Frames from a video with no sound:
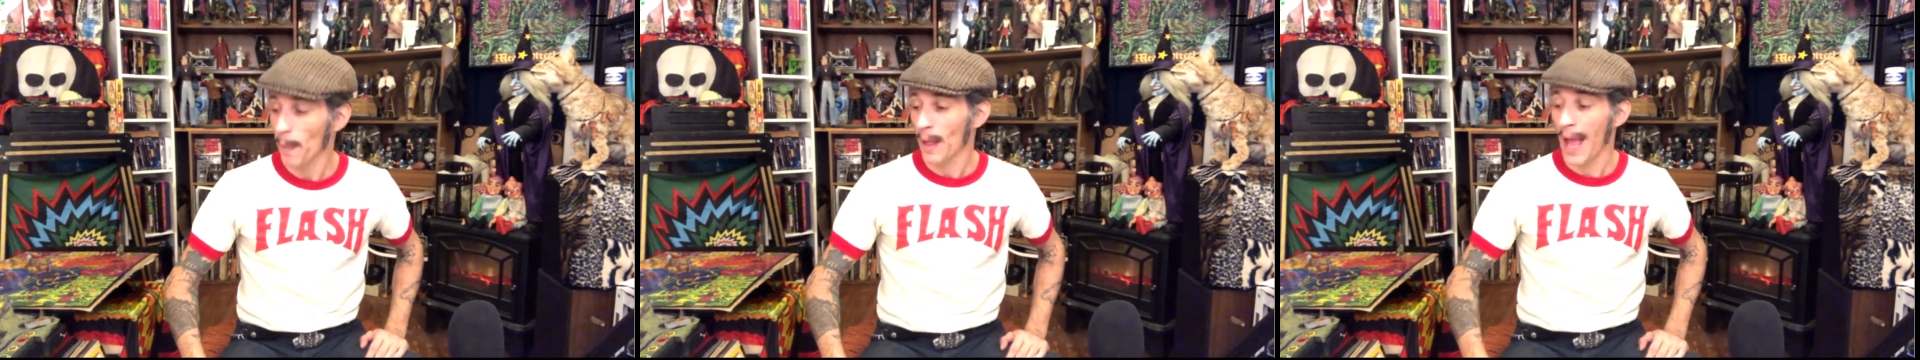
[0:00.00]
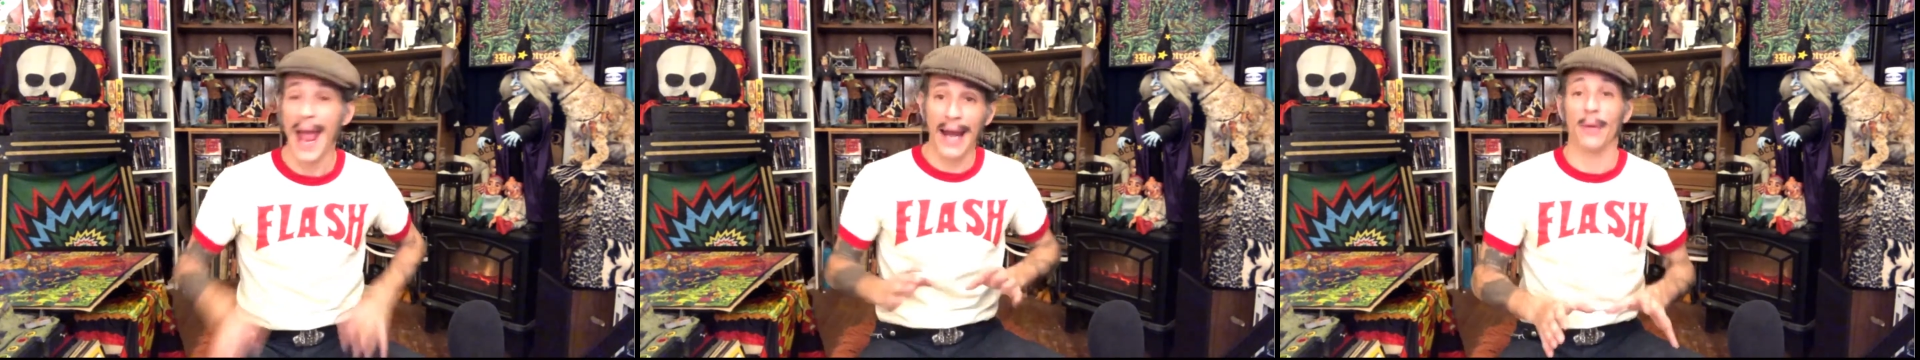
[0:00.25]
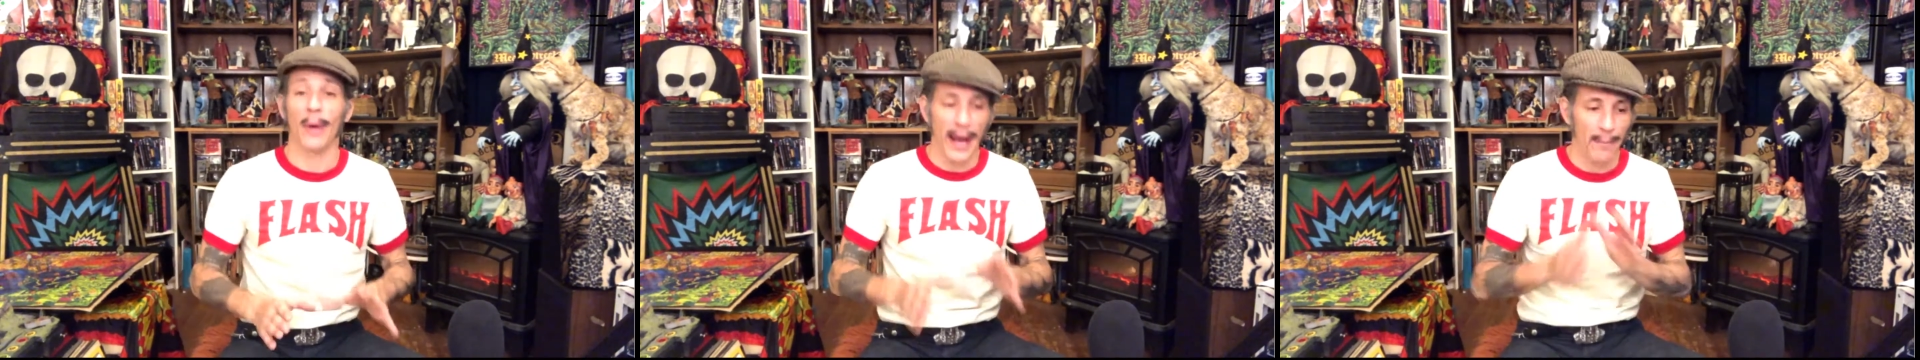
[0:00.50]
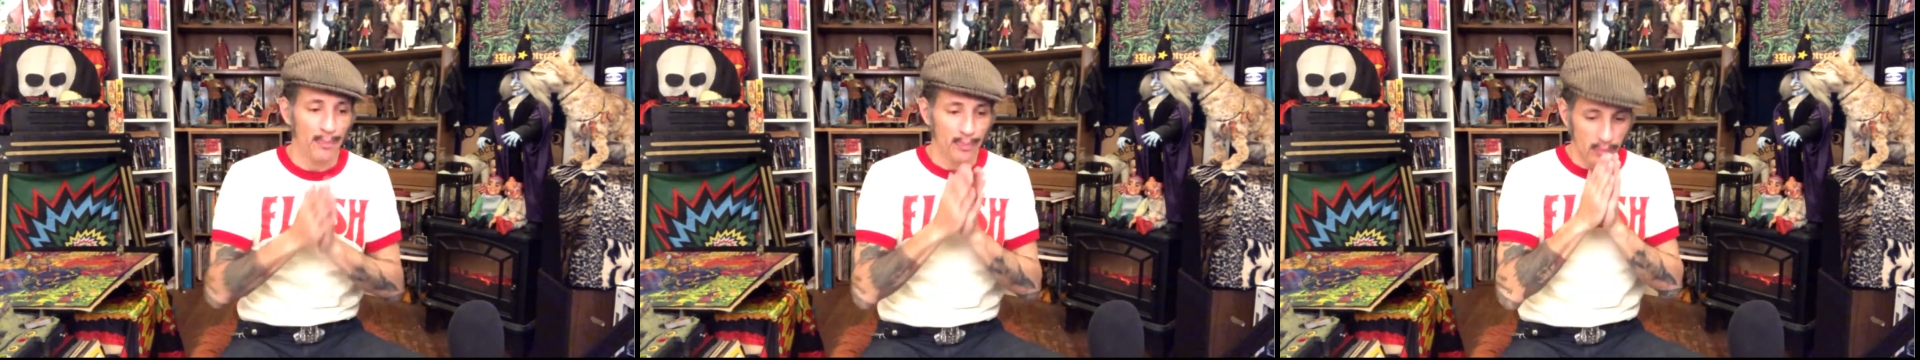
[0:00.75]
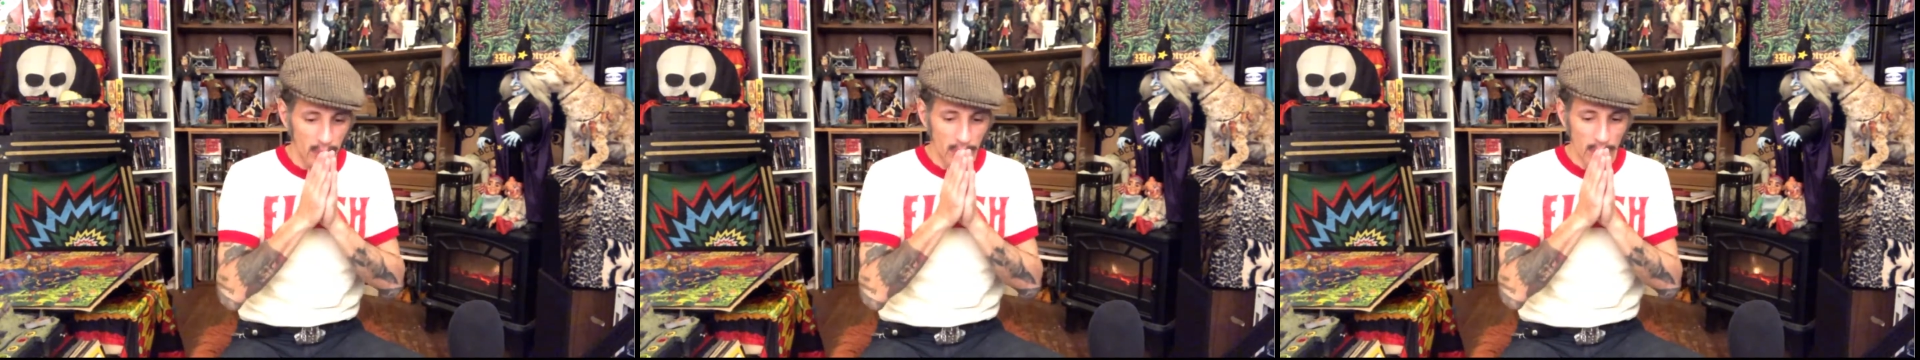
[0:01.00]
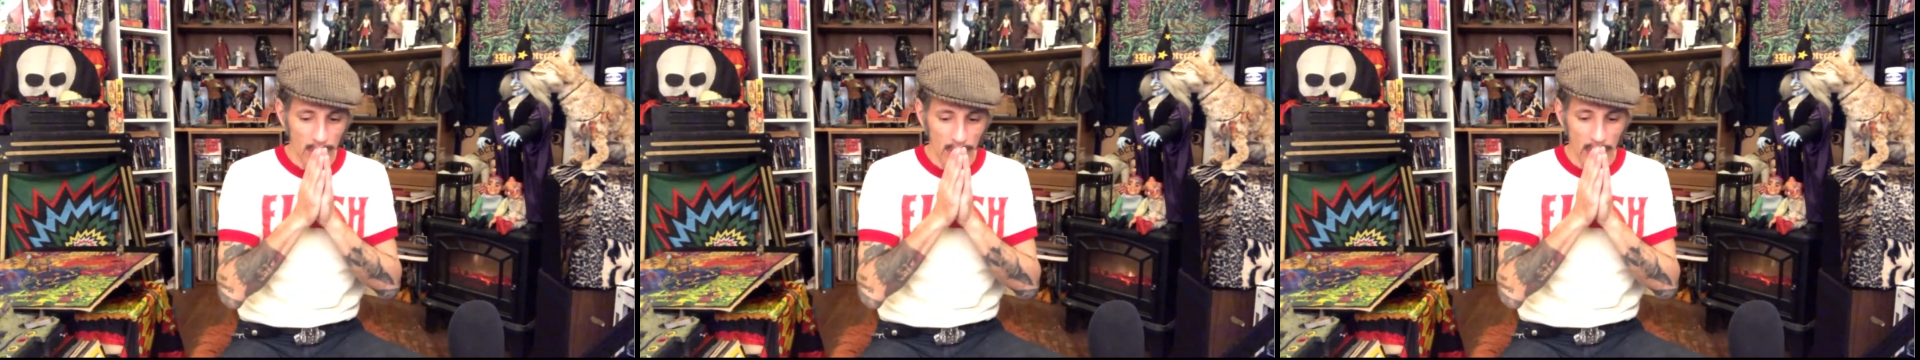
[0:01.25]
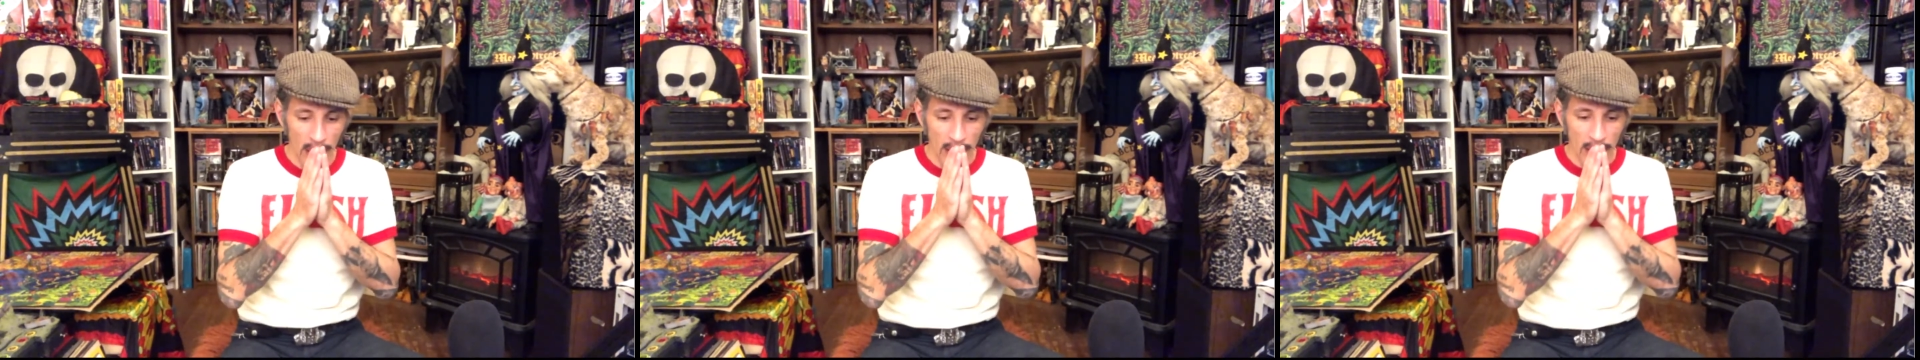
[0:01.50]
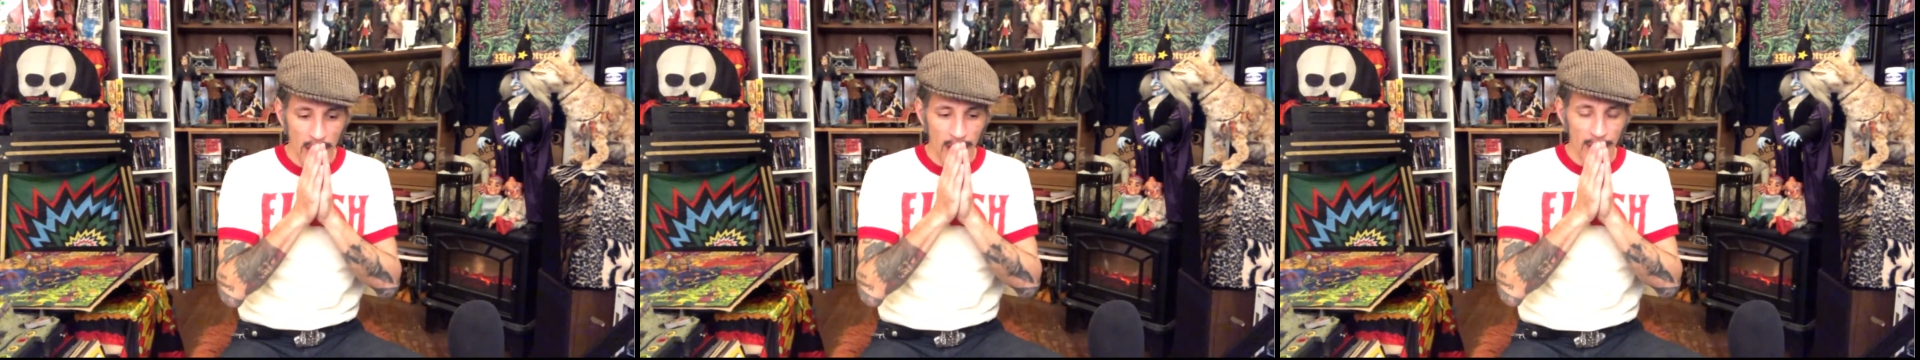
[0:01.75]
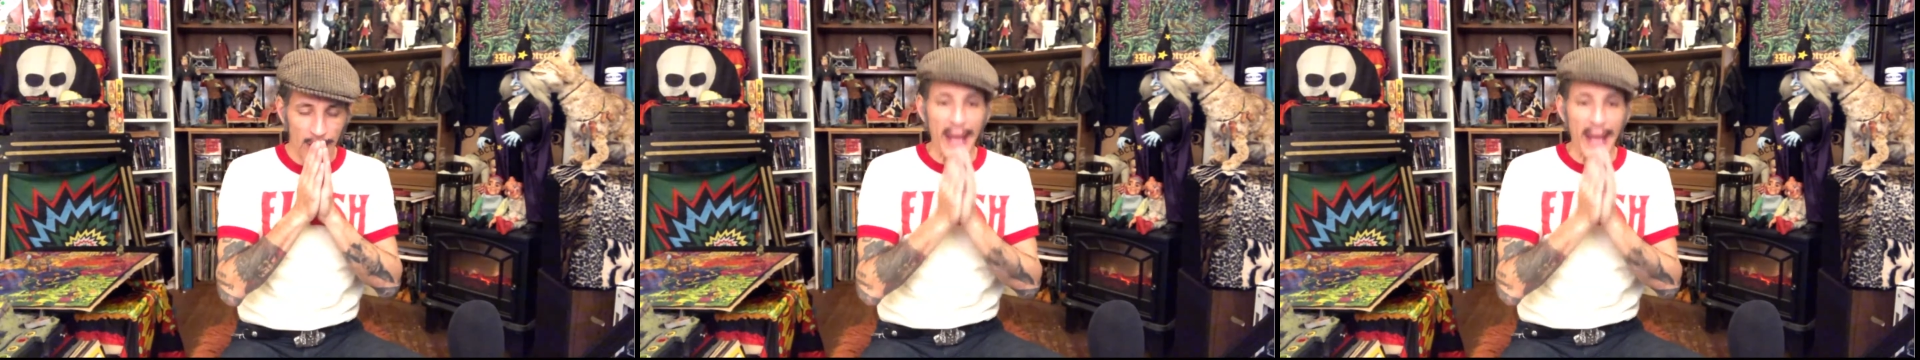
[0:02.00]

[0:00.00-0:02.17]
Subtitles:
Anyway, they